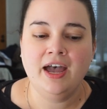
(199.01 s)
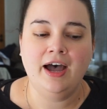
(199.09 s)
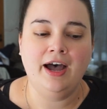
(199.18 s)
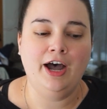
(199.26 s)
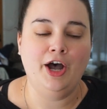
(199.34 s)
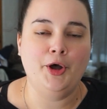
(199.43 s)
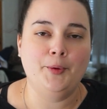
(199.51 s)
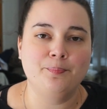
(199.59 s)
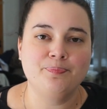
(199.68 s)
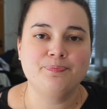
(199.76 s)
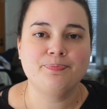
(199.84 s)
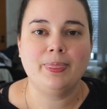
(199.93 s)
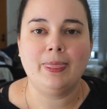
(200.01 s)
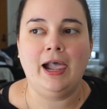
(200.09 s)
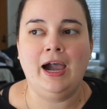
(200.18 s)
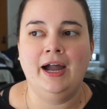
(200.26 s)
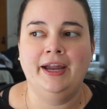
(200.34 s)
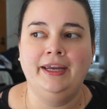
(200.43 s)
Um,
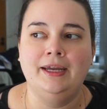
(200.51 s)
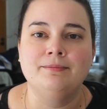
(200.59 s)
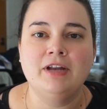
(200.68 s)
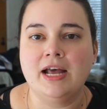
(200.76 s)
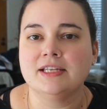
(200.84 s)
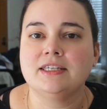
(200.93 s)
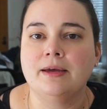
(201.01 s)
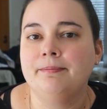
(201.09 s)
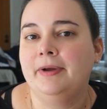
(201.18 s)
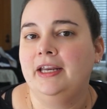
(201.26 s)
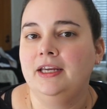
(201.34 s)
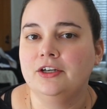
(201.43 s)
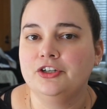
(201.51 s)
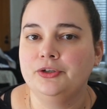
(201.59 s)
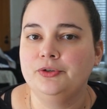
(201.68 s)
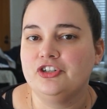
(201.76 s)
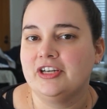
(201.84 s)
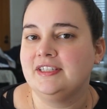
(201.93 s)
I am not somebody
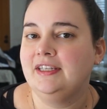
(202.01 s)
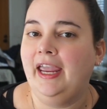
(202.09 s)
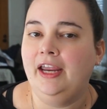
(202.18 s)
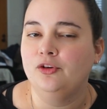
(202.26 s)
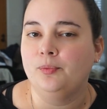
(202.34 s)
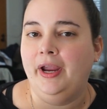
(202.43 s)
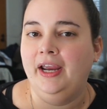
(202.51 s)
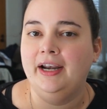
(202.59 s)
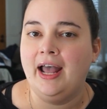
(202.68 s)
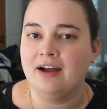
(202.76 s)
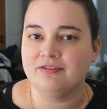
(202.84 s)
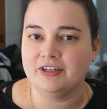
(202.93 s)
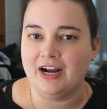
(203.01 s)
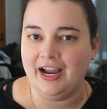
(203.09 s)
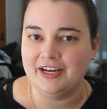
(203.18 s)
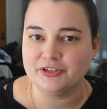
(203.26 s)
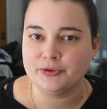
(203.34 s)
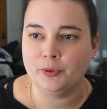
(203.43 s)
who just gained weight after
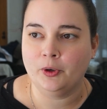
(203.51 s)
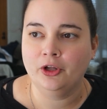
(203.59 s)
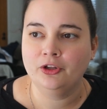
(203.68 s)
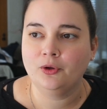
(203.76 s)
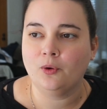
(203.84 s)
high school